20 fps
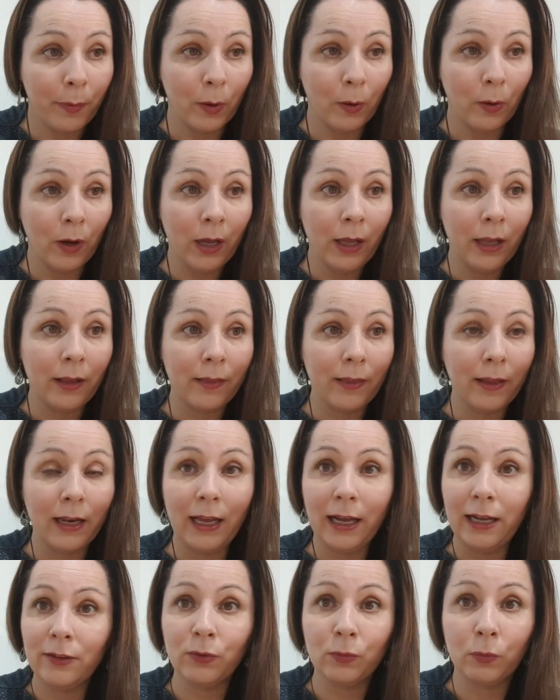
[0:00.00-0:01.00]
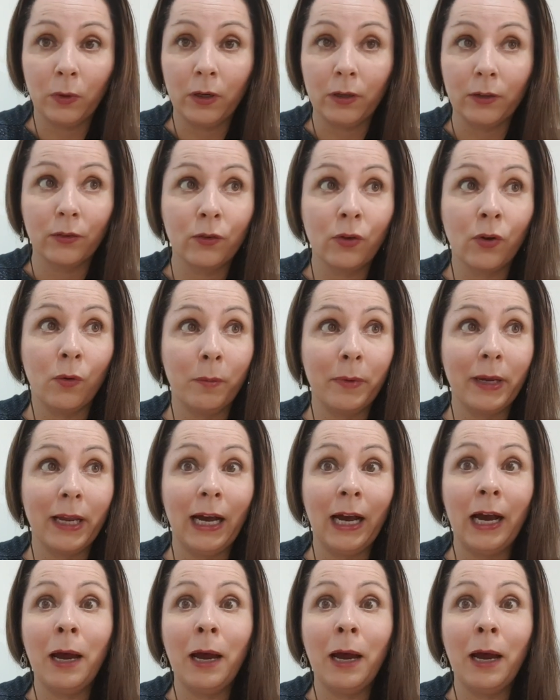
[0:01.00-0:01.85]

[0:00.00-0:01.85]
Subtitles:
but the last one took me